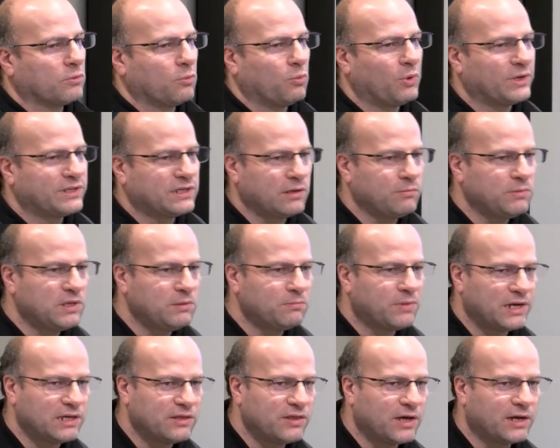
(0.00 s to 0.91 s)
What I mean
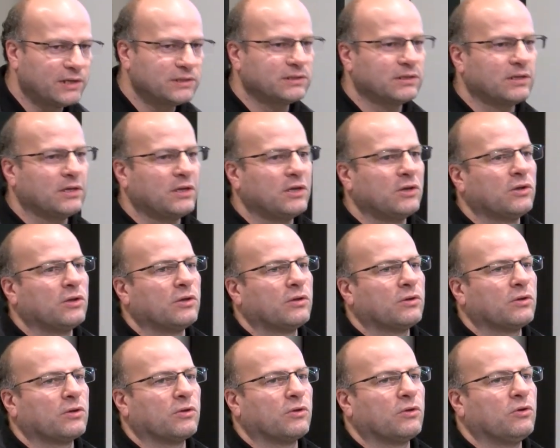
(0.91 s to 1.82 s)
by that,
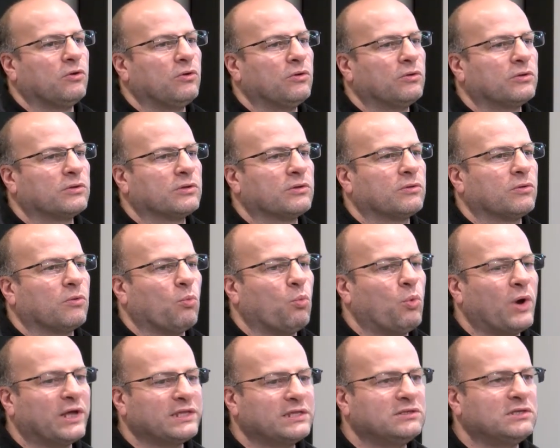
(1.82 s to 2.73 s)
uh,
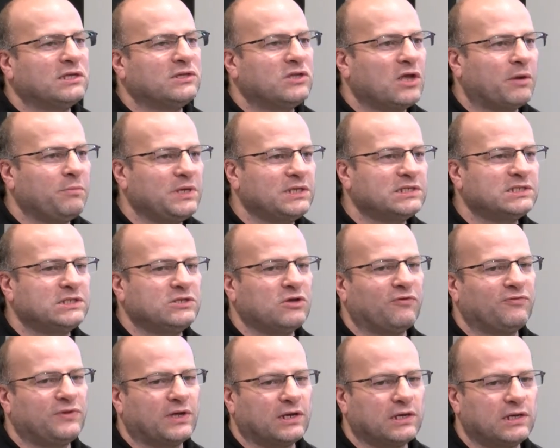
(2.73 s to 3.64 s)
what determines the
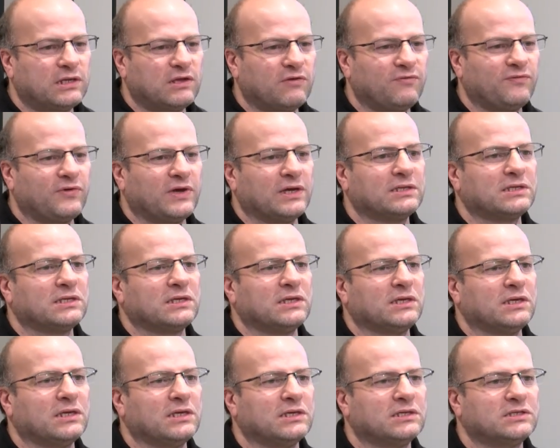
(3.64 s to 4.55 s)
off-target effect
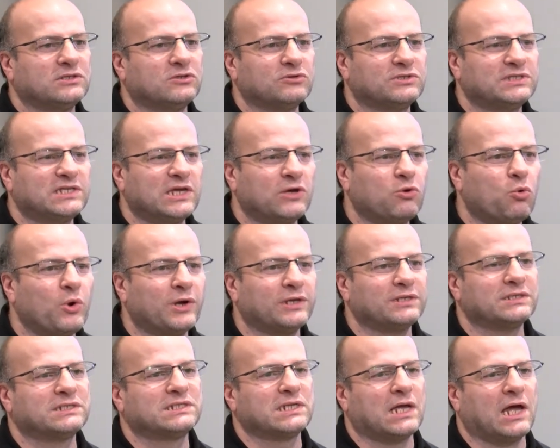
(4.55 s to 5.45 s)
is the
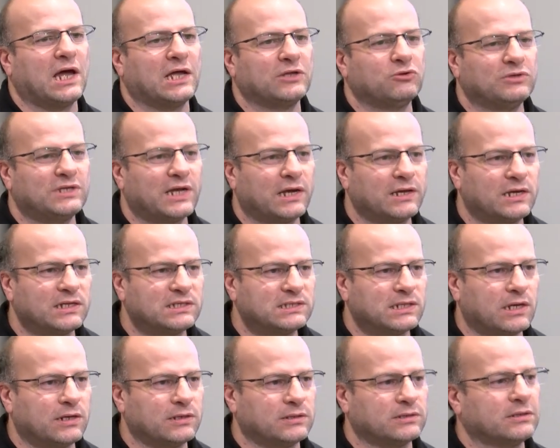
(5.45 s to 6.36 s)
sequence at the target
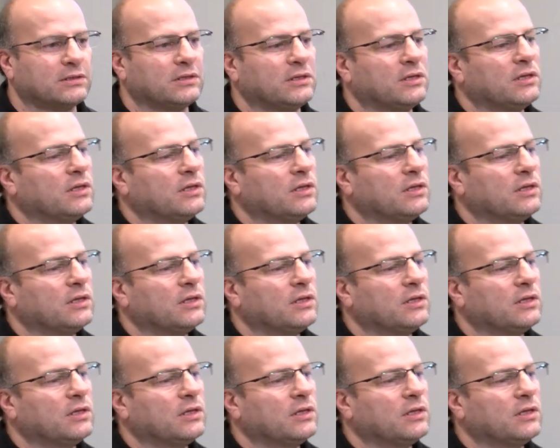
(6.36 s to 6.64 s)
site.